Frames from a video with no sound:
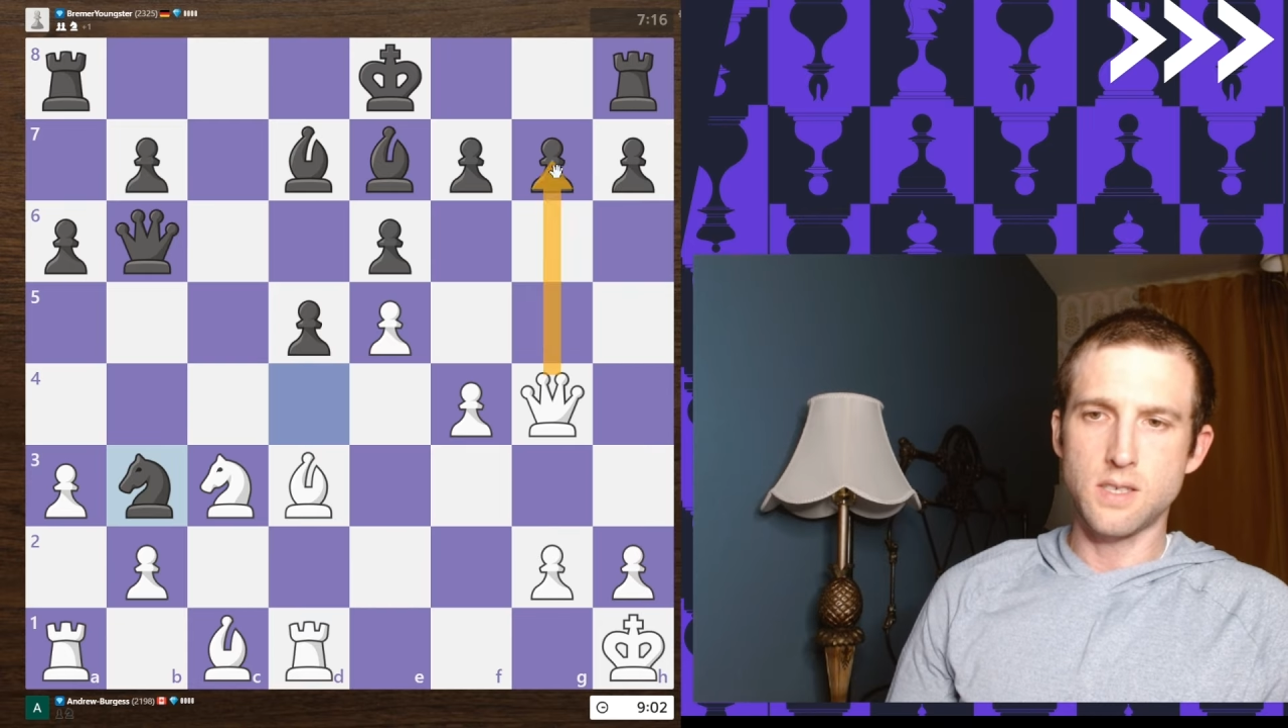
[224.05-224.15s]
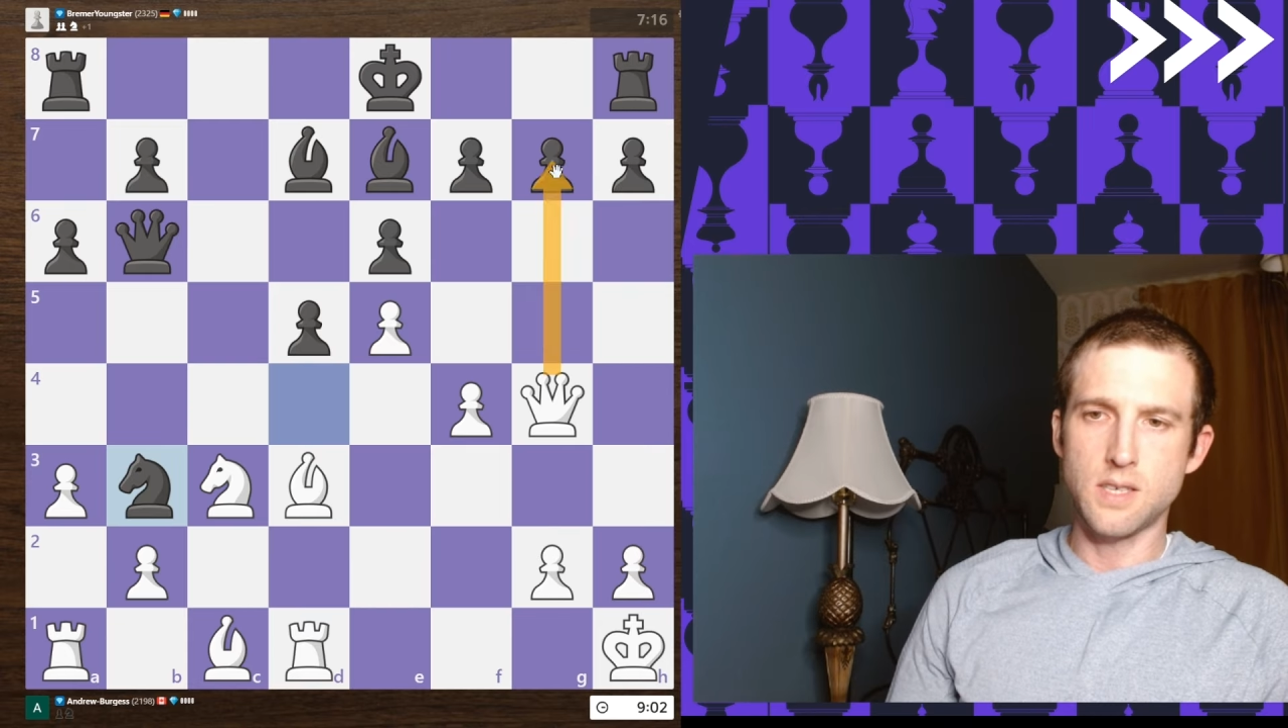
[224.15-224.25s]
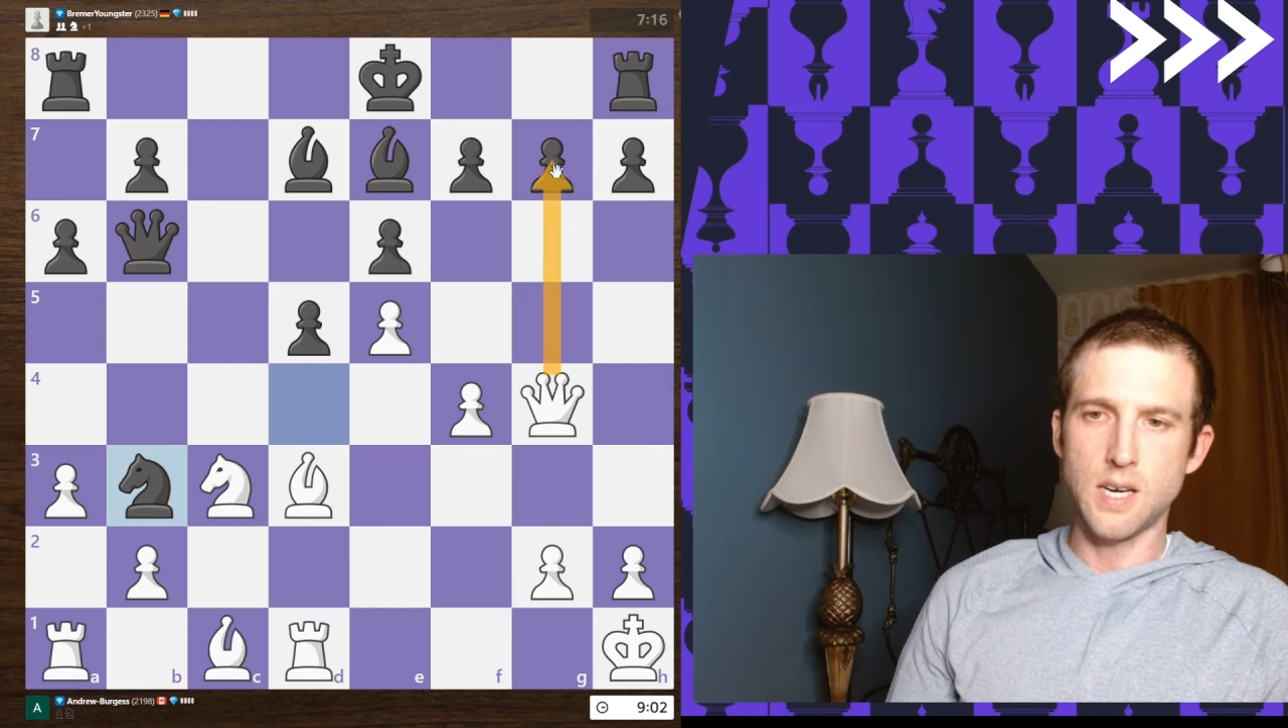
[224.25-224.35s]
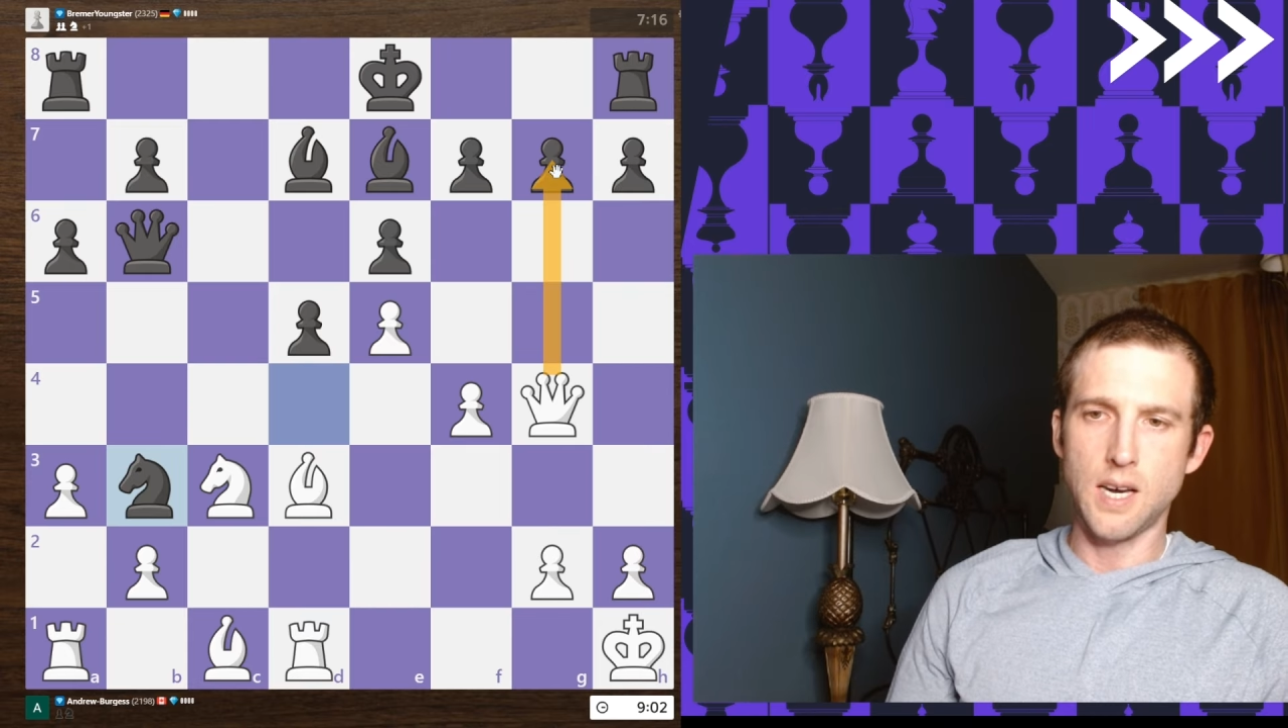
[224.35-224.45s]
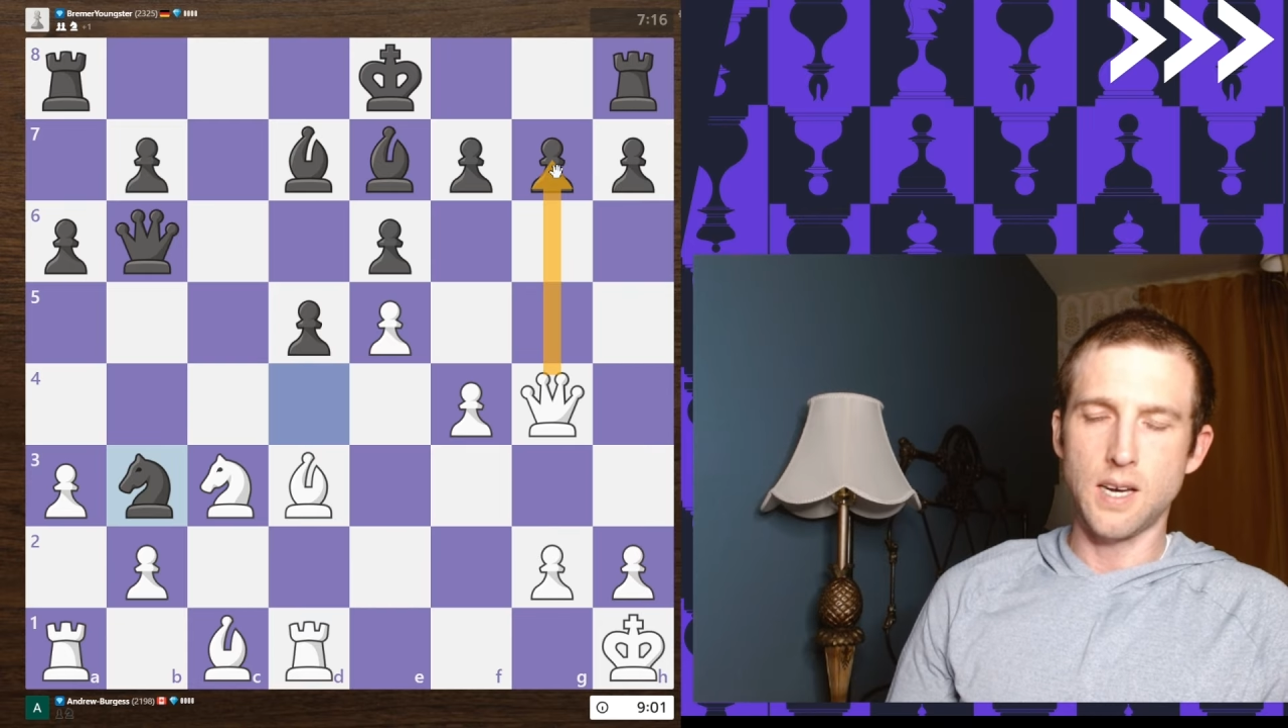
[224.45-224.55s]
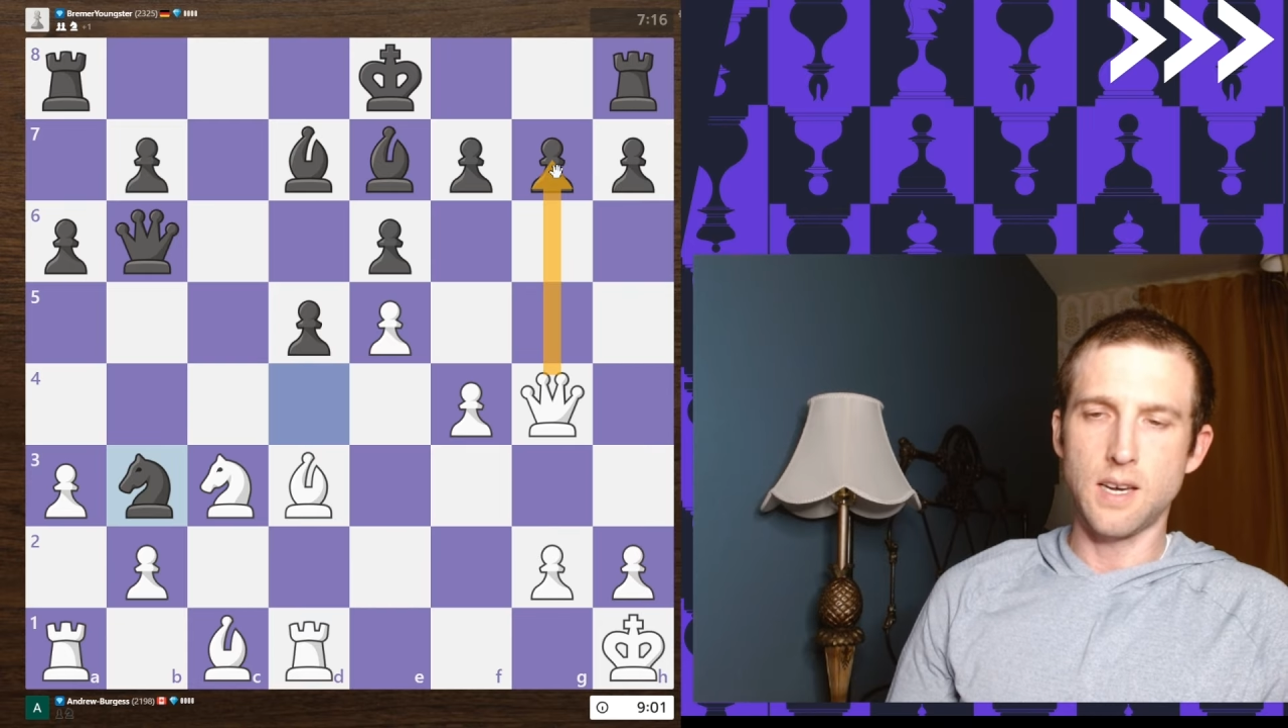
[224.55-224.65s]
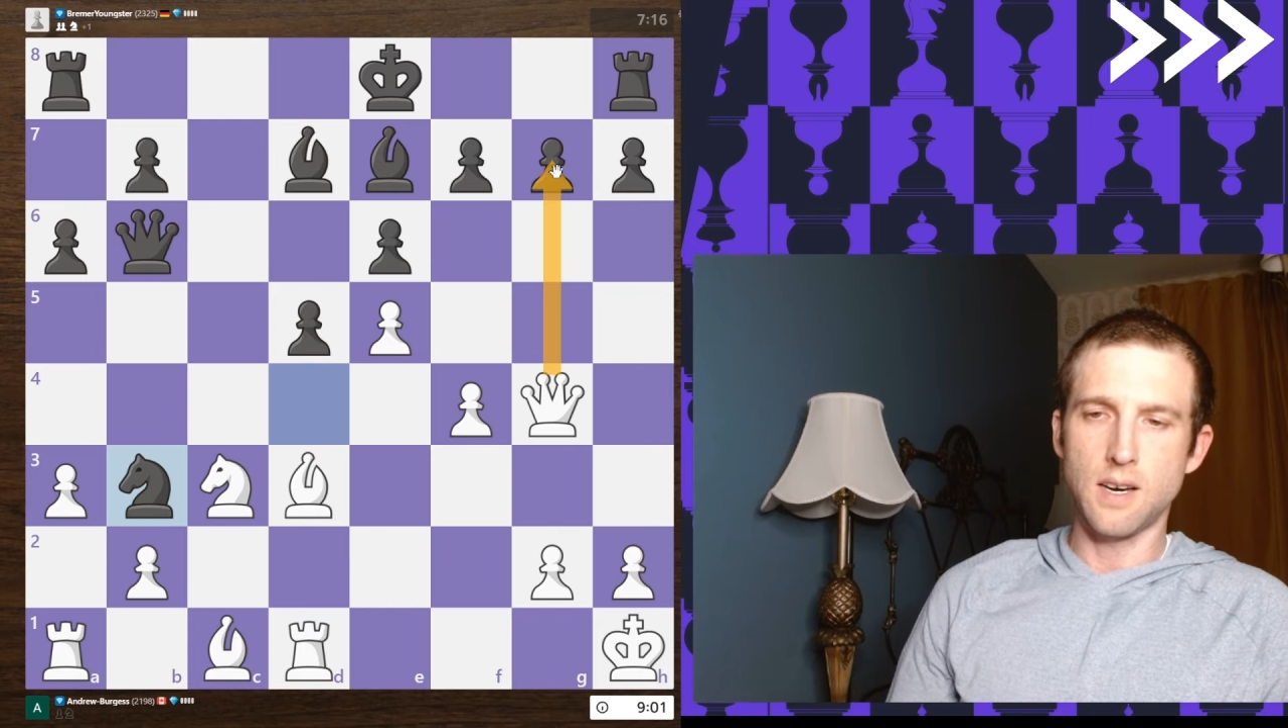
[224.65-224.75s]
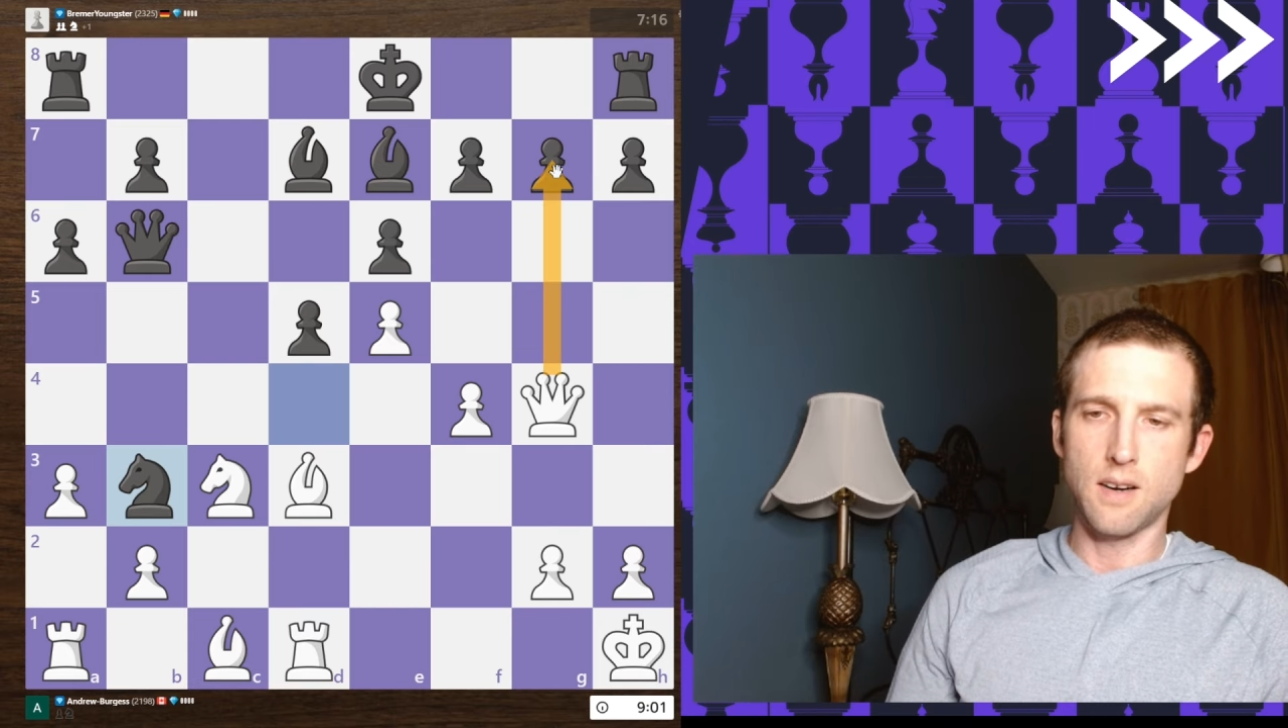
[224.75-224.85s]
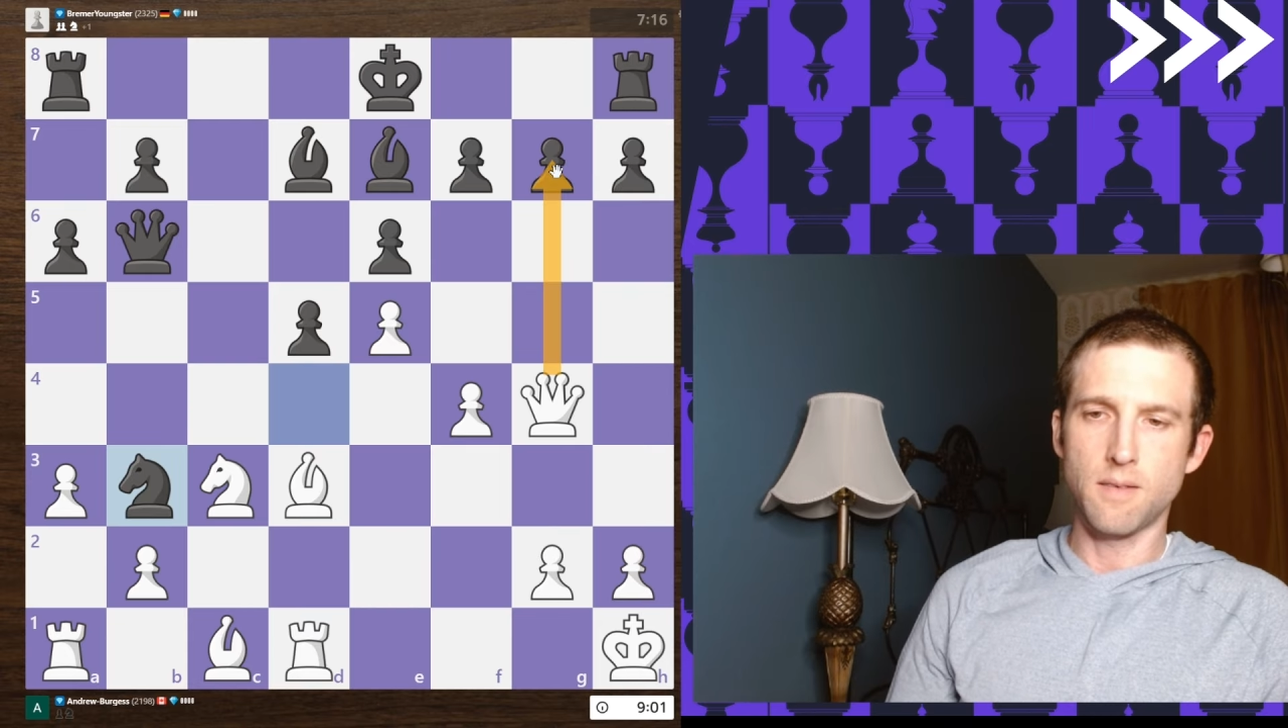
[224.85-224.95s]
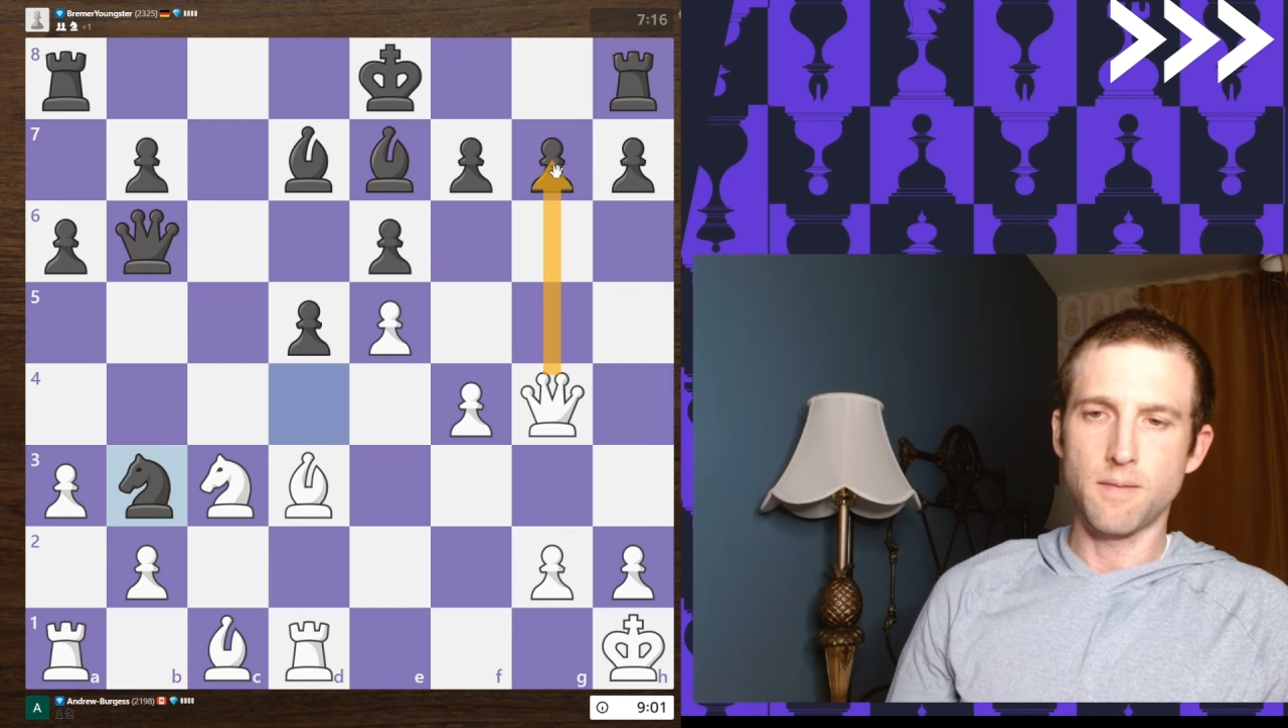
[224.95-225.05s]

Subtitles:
take here?